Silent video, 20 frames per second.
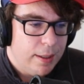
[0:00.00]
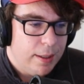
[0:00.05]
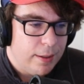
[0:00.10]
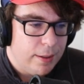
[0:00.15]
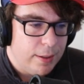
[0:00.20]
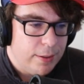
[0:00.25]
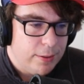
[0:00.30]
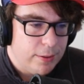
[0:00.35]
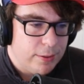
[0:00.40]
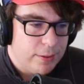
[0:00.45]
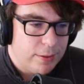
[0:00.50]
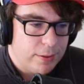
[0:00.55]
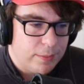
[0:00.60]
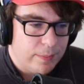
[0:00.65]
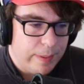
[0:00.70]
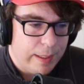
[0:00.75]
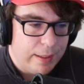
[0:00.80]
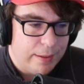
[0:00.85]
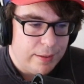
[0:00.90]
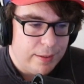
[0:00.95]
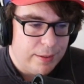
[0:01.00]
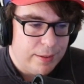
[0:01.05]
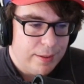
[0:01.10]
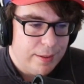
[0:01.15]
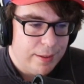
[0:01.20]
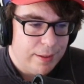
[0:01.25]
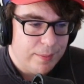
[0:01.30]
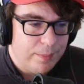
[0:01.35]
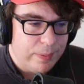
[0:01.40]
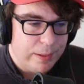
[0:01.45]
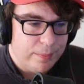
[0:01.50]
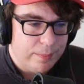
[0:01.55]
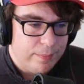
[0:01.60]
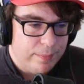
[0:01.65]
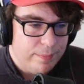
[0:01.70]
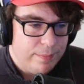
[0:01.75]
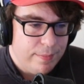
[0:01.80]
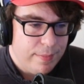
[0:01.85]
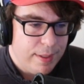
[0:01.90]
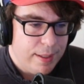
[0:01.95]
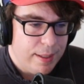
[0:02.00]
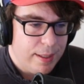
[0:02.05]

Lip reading: this is just bad design, but meh.